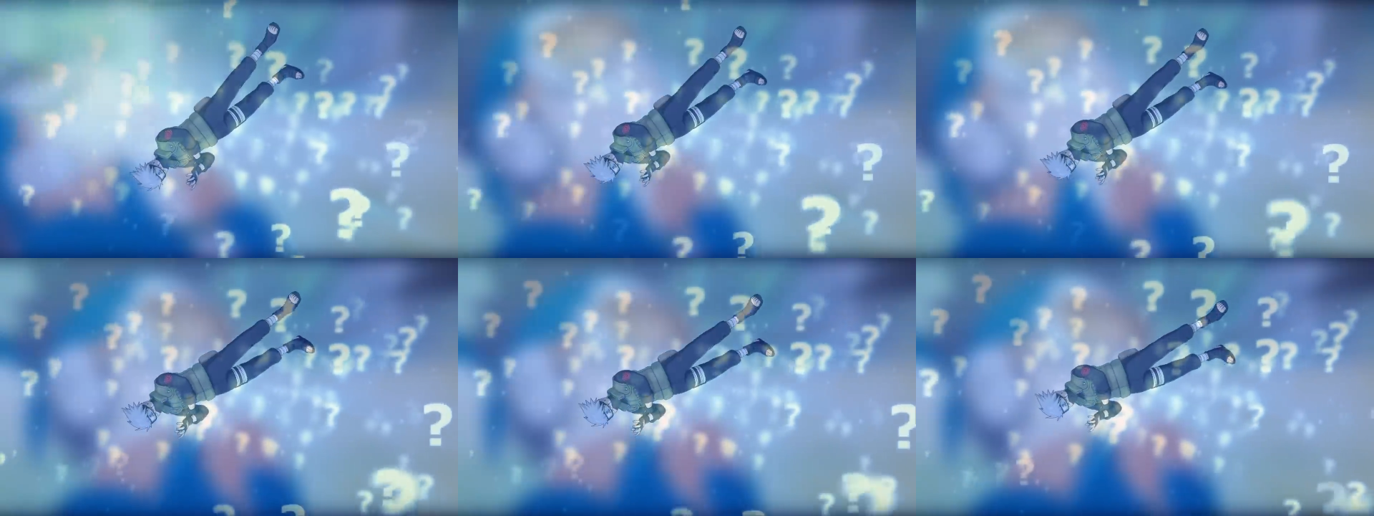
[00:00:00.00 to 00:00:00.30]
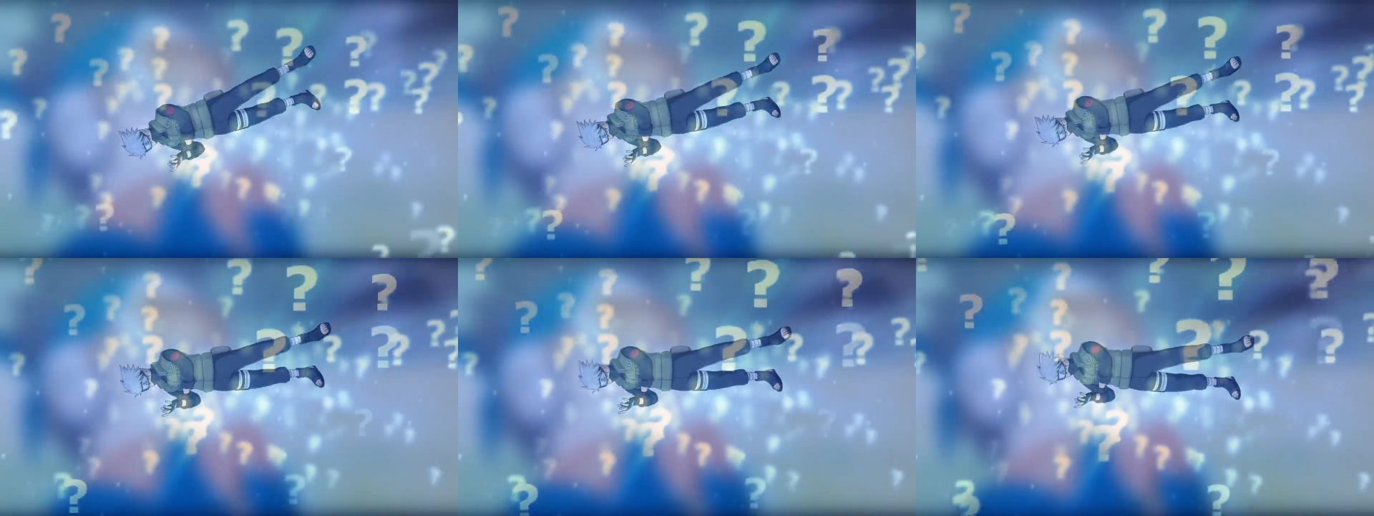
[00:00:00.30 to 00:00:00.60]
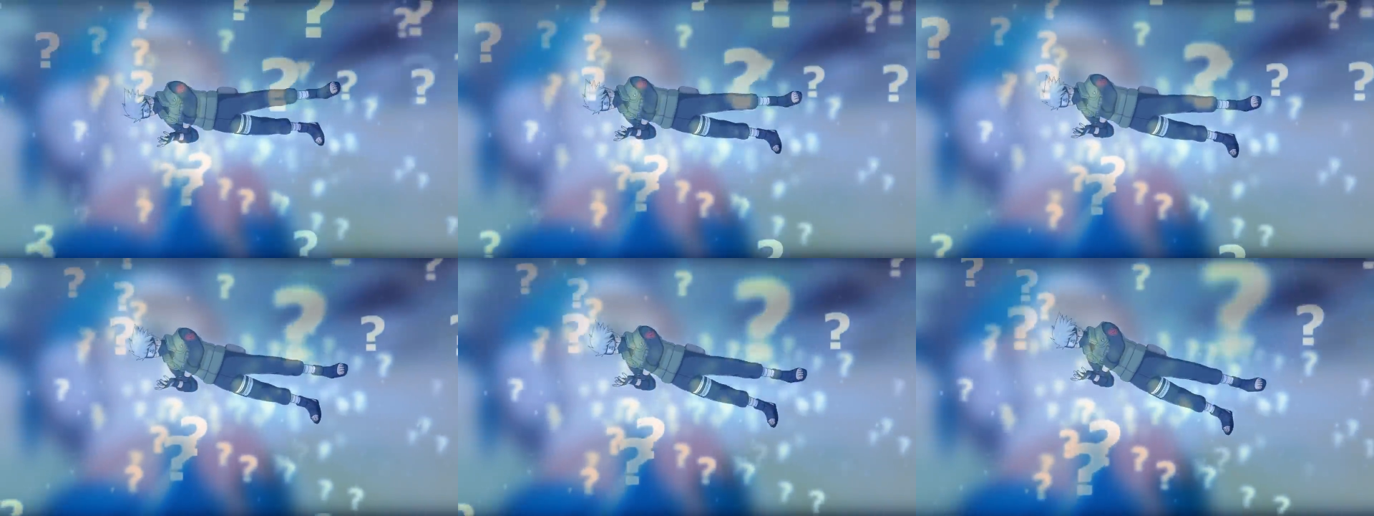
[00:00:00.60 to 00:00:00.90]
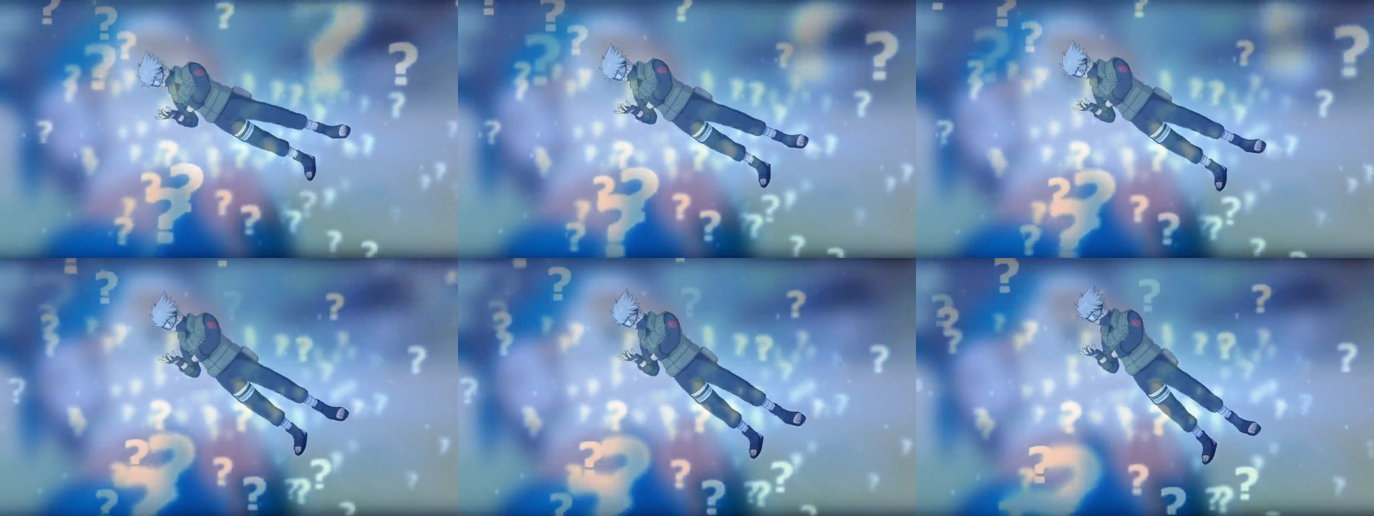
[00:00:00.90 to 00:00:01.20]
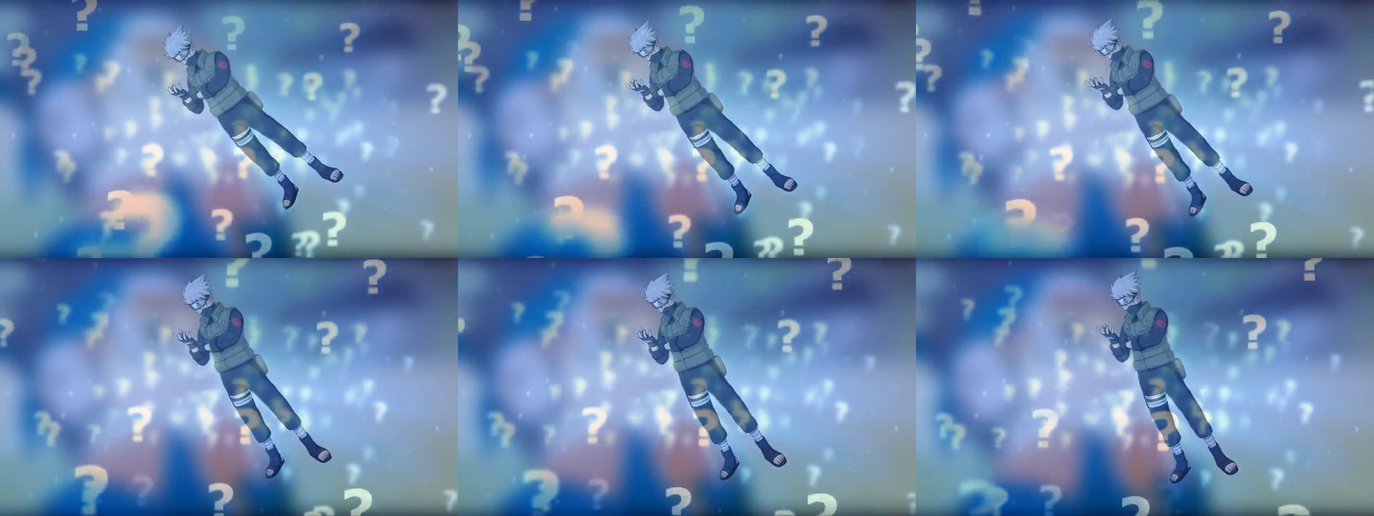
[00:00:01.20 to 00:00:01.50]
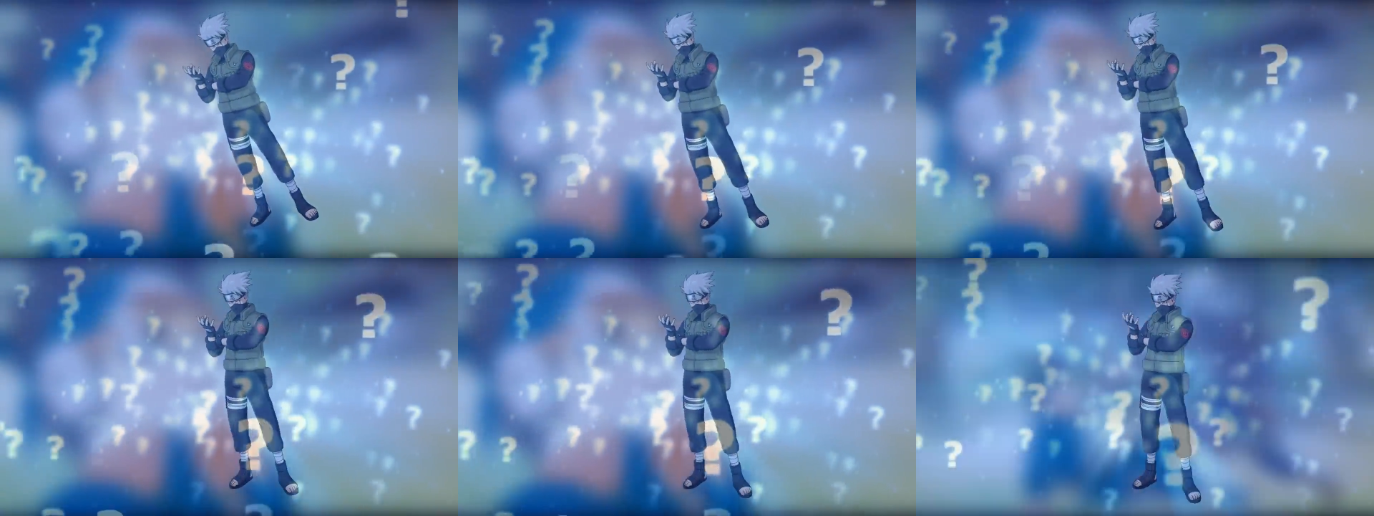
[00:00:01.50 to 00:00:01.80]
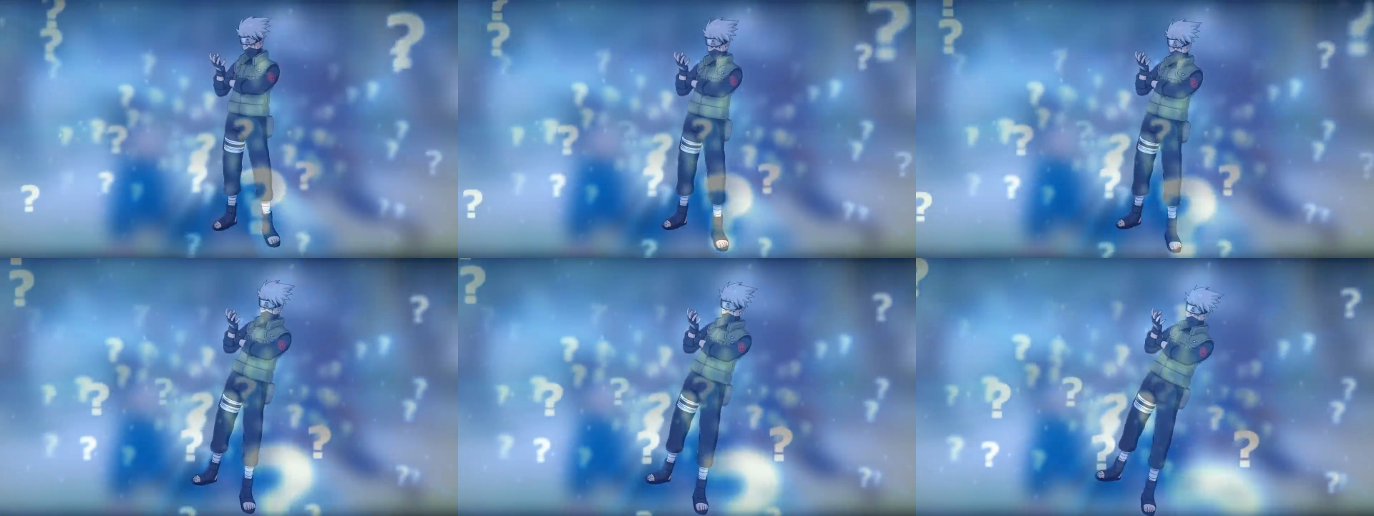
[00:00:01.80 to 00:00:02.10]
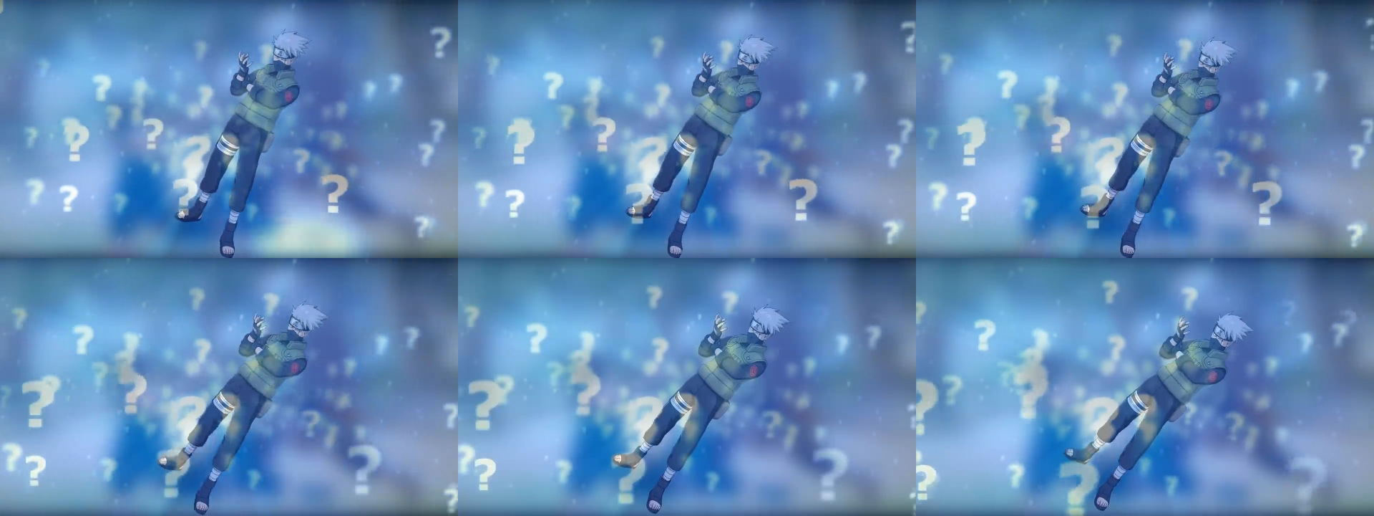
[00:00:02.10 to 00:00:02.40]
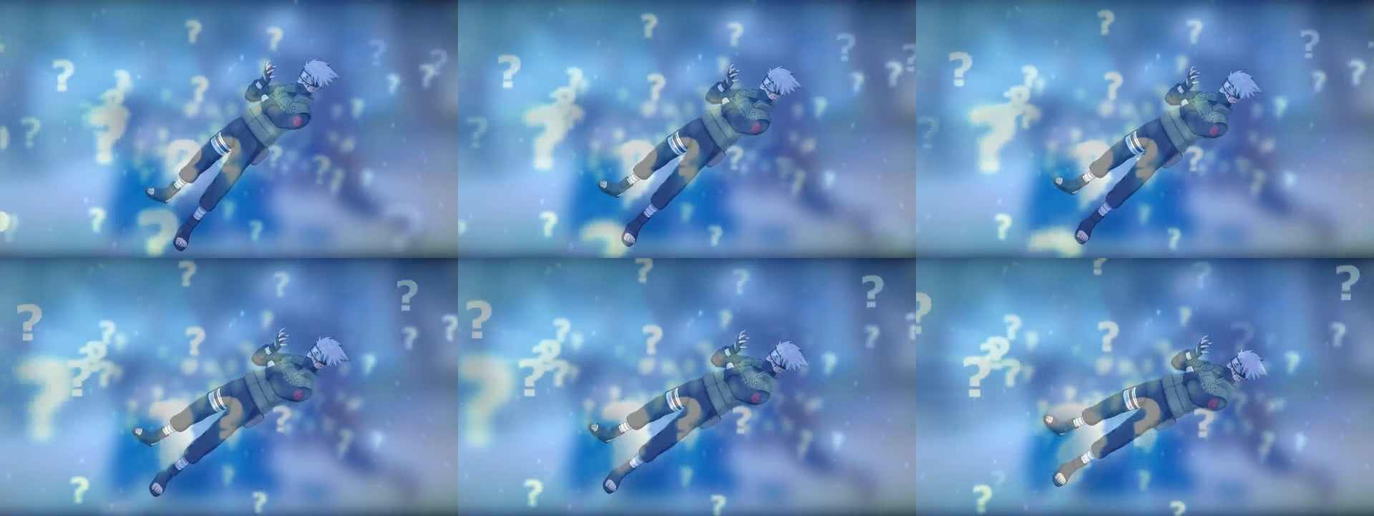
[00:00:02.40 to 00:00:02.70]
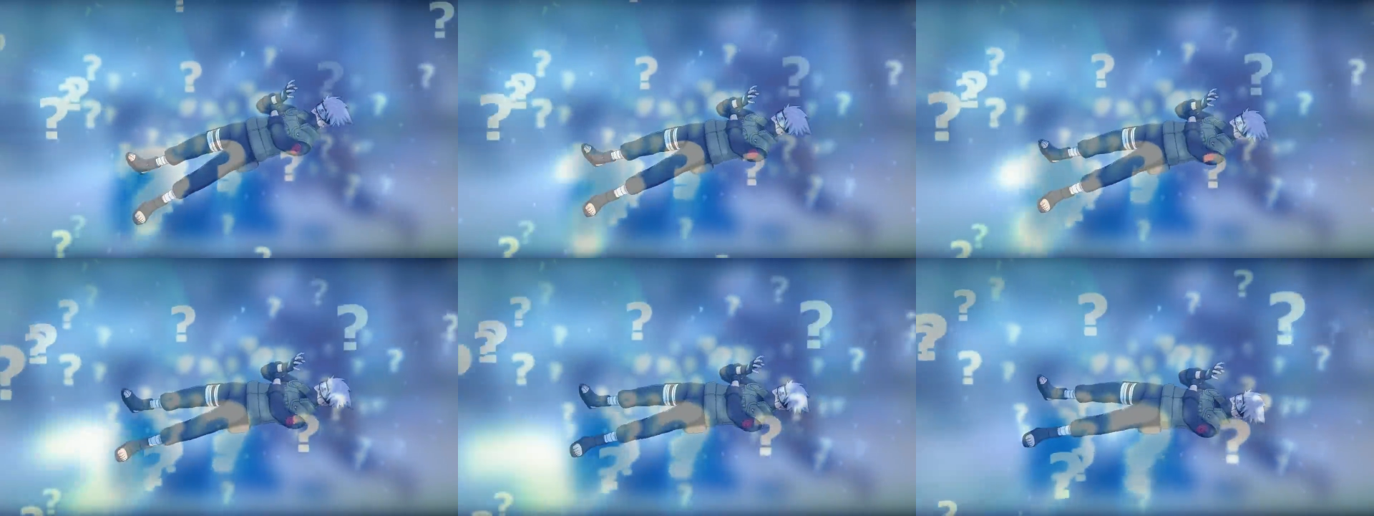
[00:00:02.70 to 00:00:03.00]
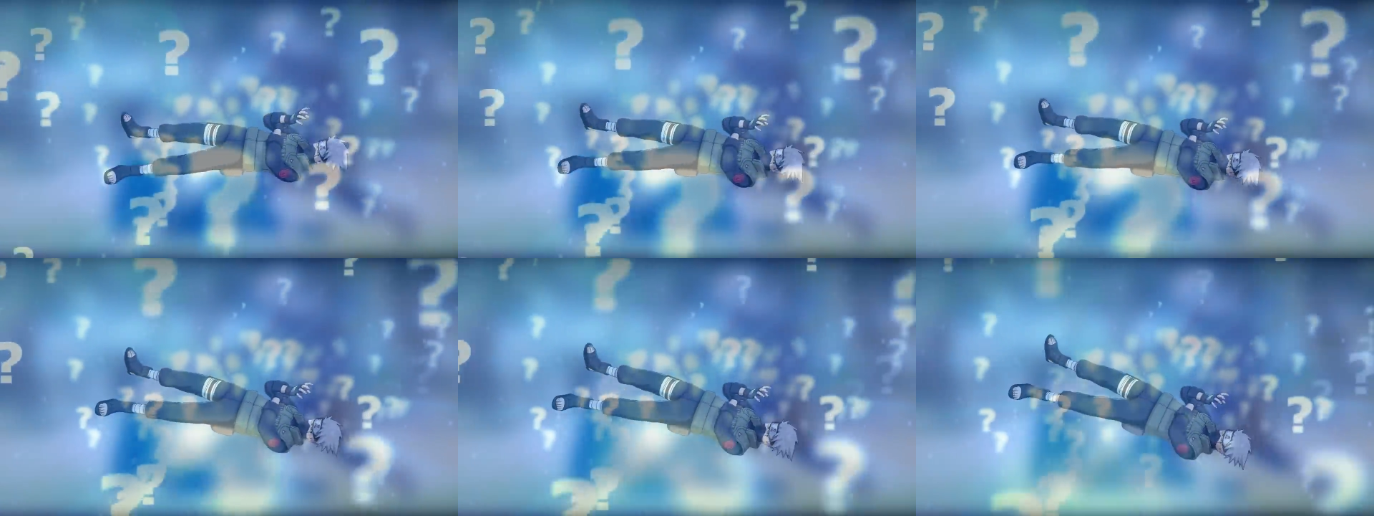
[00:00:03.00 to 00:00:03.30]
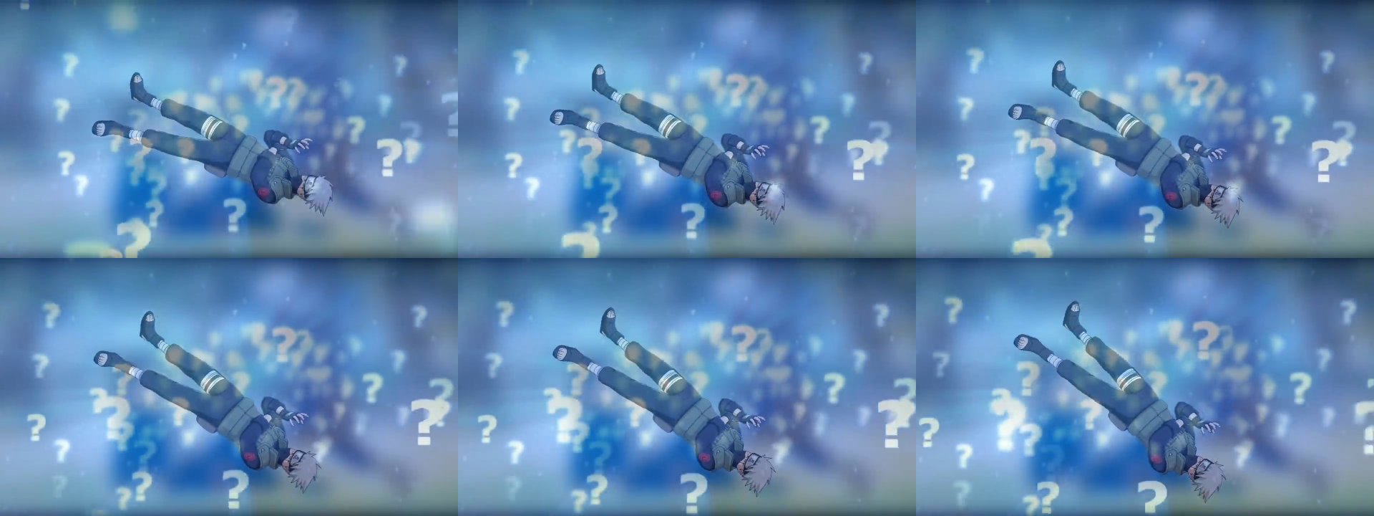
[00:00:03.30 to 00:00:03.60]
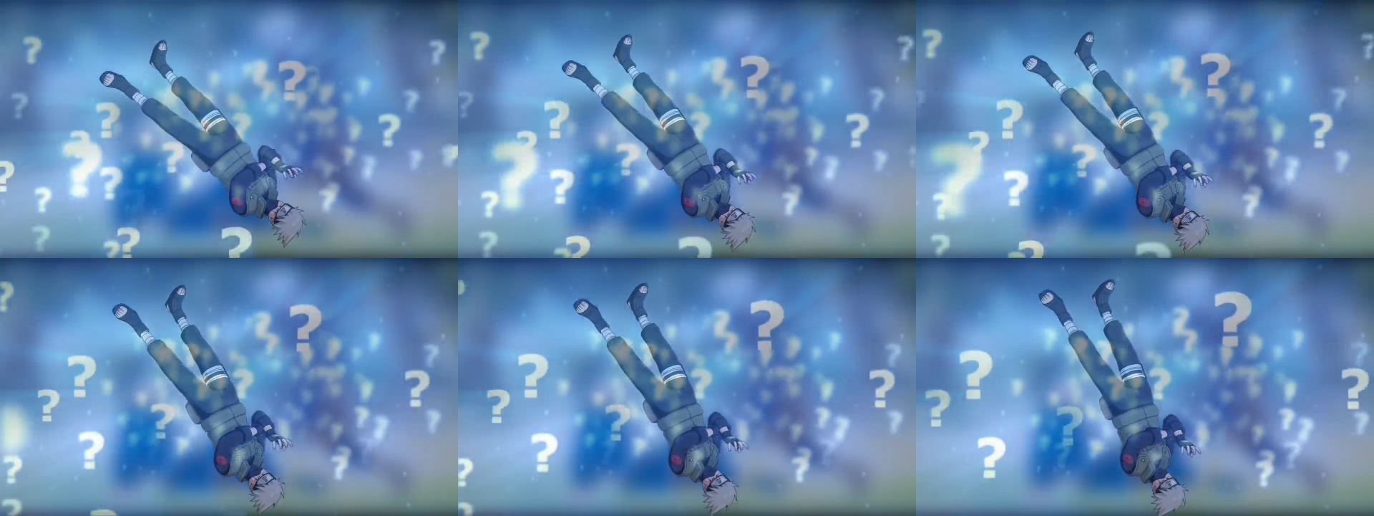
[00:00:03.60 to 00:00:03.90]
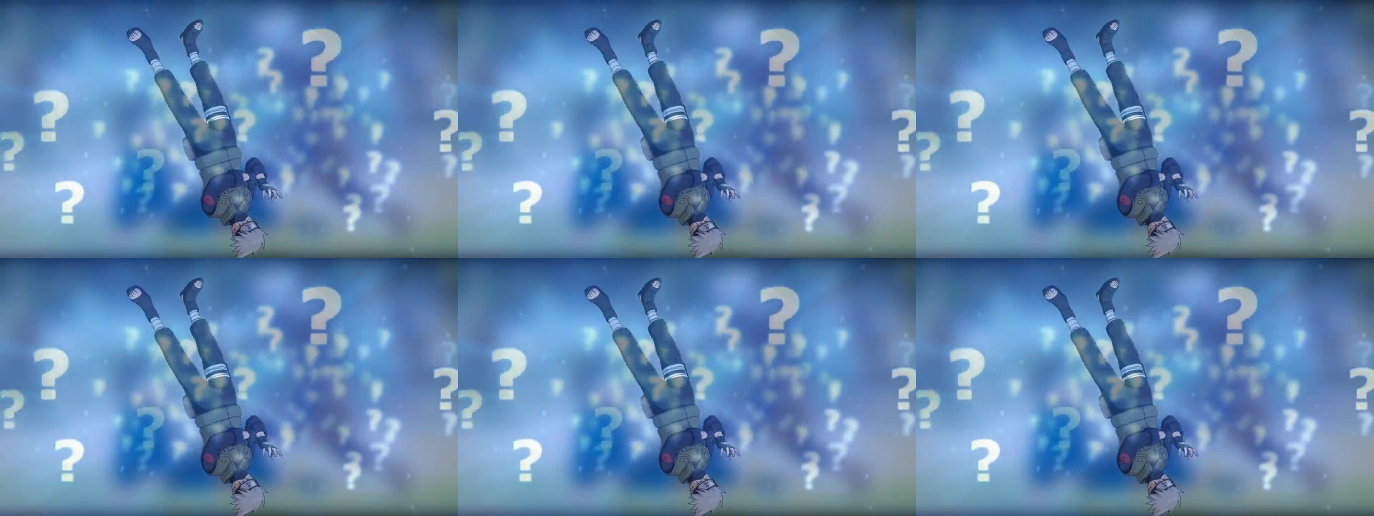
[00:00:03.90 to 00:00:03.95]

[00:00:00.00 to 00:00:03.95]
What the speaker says: [unreadable: no face in view]